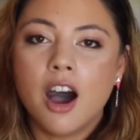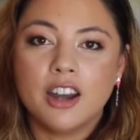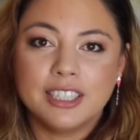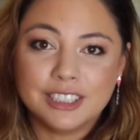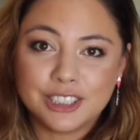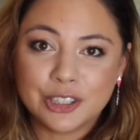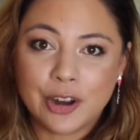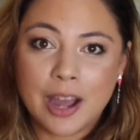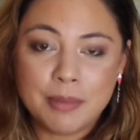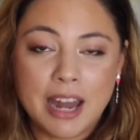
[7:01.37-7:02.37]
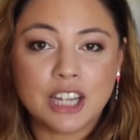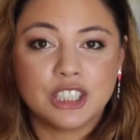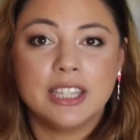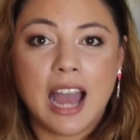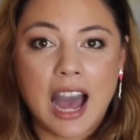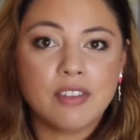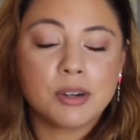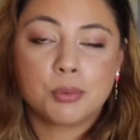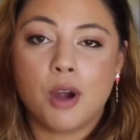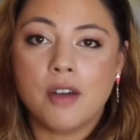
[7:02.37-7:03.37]
on Instagram and actually have
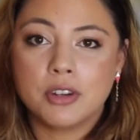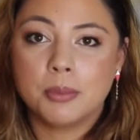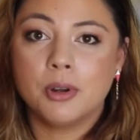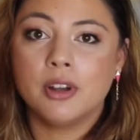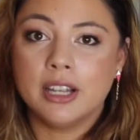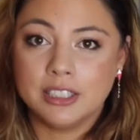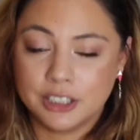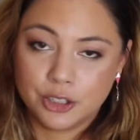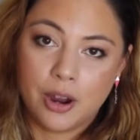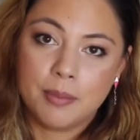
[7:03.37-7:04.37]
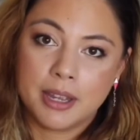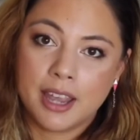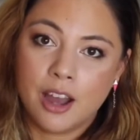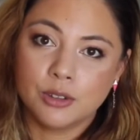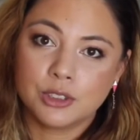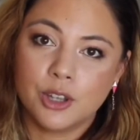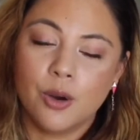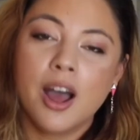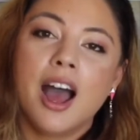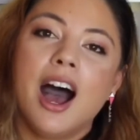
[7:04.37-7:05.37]
a profitable Instagram account.
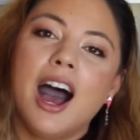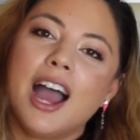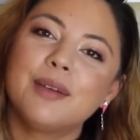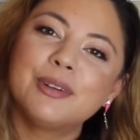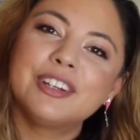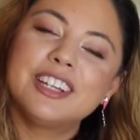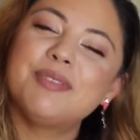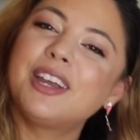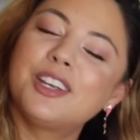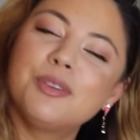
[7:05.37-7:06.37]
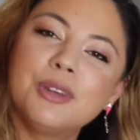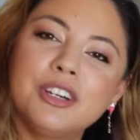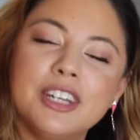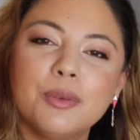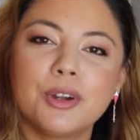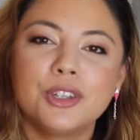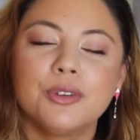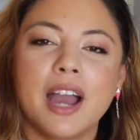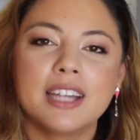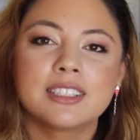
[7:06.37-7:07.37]
So I will leave my community where you
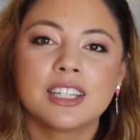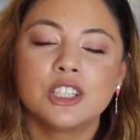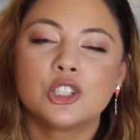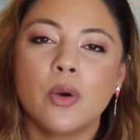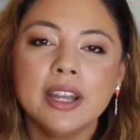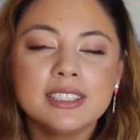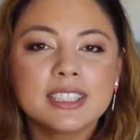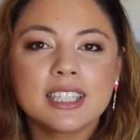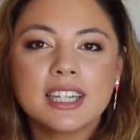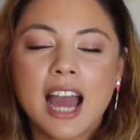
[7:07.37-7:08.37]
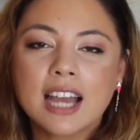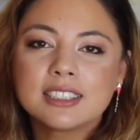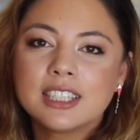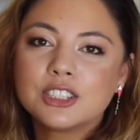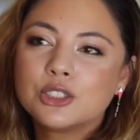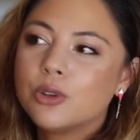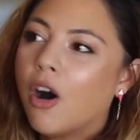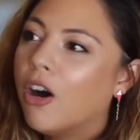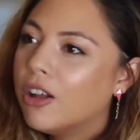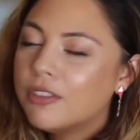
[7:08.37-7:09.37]
guys can join to get access to
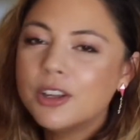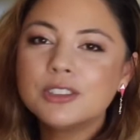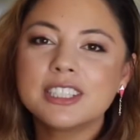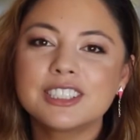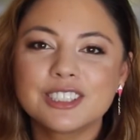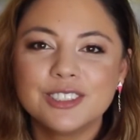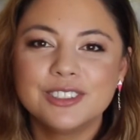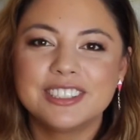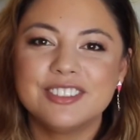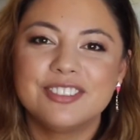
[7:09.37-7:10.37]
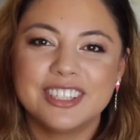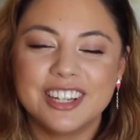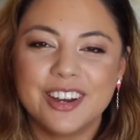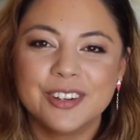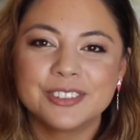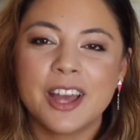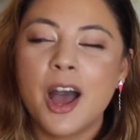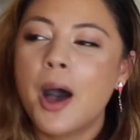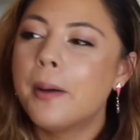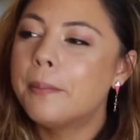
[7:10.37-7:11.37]
all of those exclusive videos.
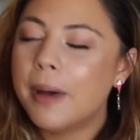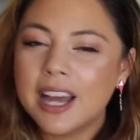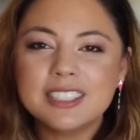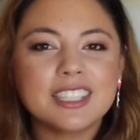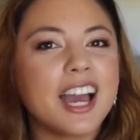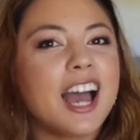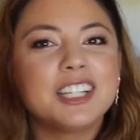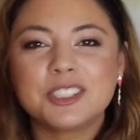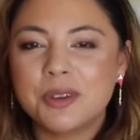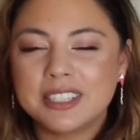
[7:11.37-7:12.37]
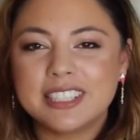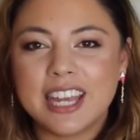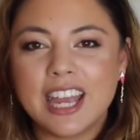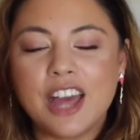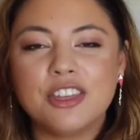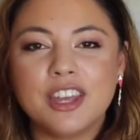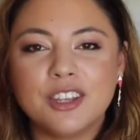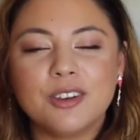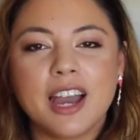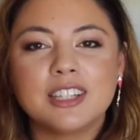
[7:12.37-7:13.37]
But I just want to say thank
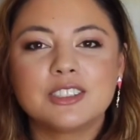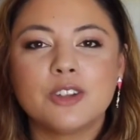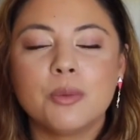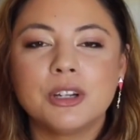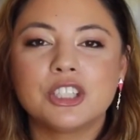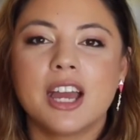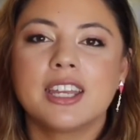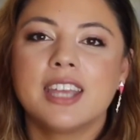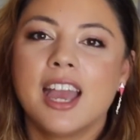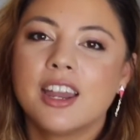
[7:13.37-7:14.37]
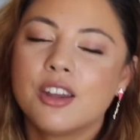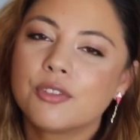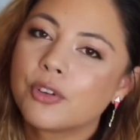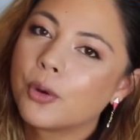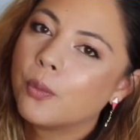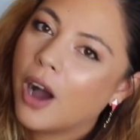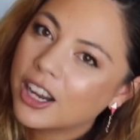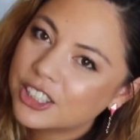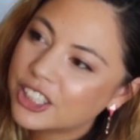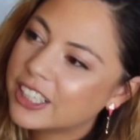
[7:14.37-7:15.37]
you guys so much again for
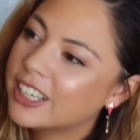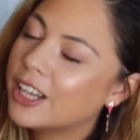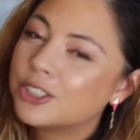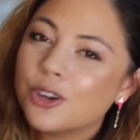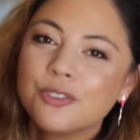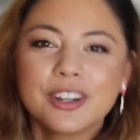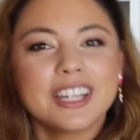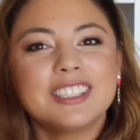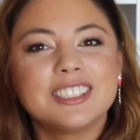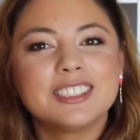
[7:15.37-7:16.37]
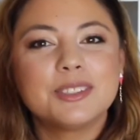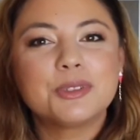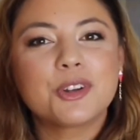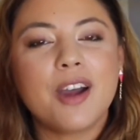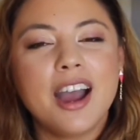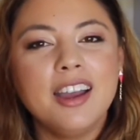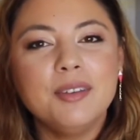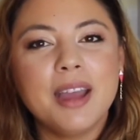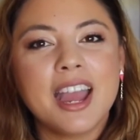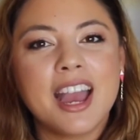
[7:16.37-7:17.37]
watching. Don't forget to
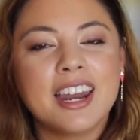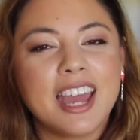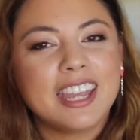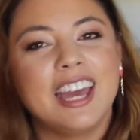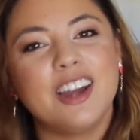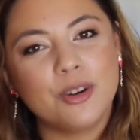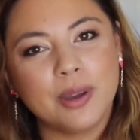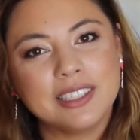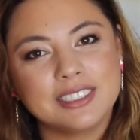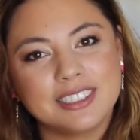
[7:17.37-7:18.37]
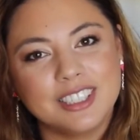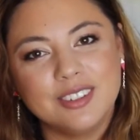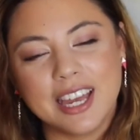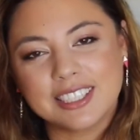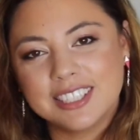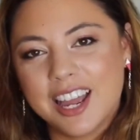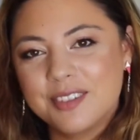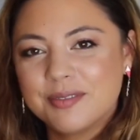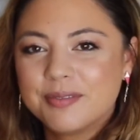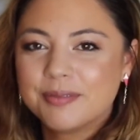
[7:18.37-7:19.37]
subscribe, and I cannot wait to see you next time.